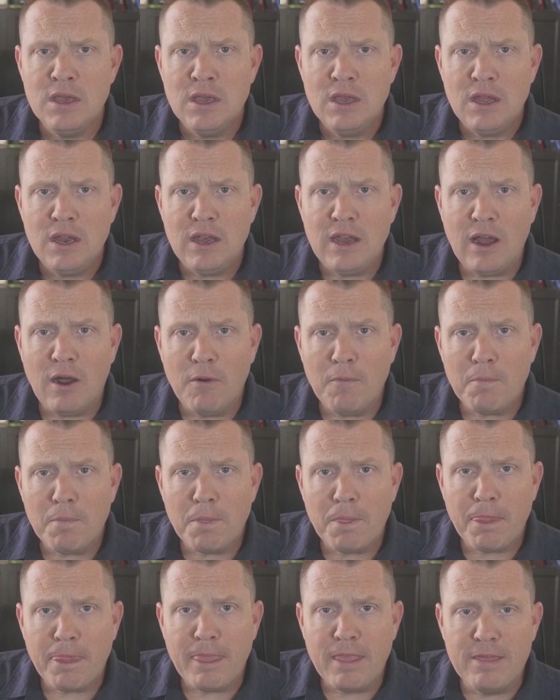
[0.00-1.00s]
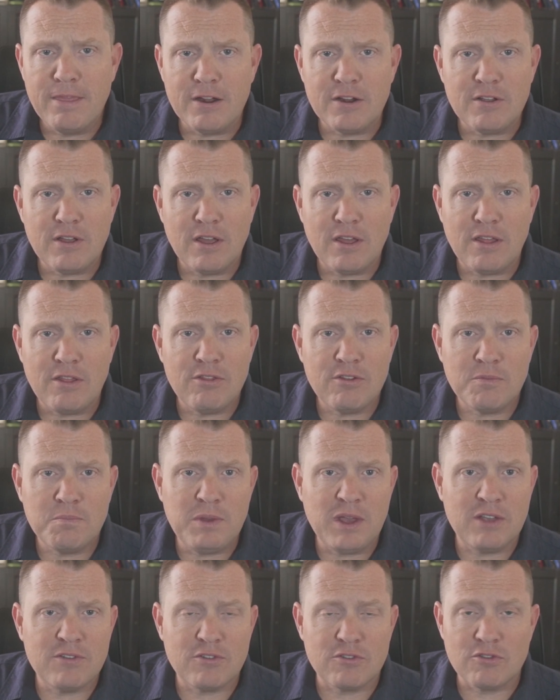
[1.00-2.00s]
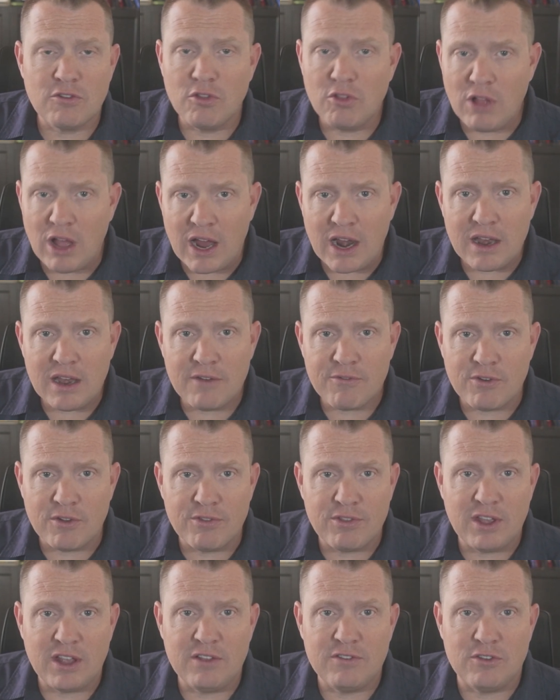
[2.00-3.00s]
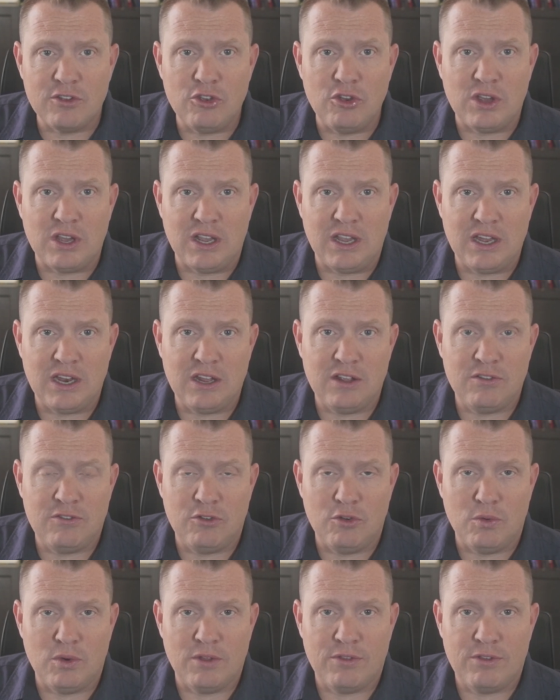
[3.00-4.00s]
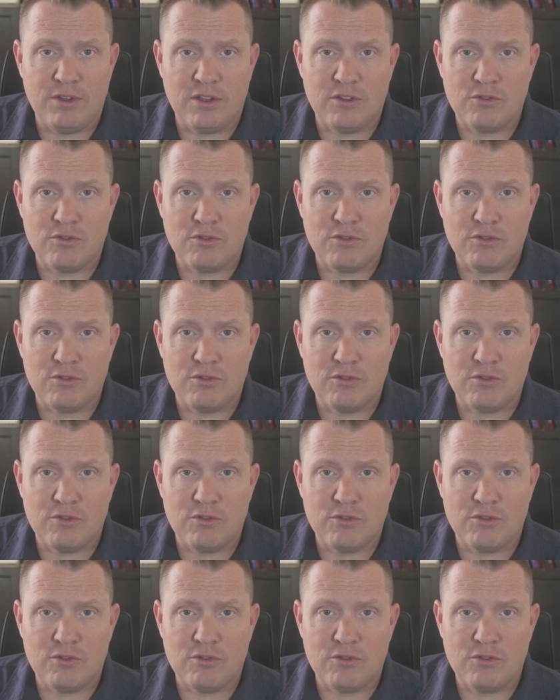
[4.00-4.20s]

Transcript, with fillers: Now, there, because there's a lot of different things that you can get into with this,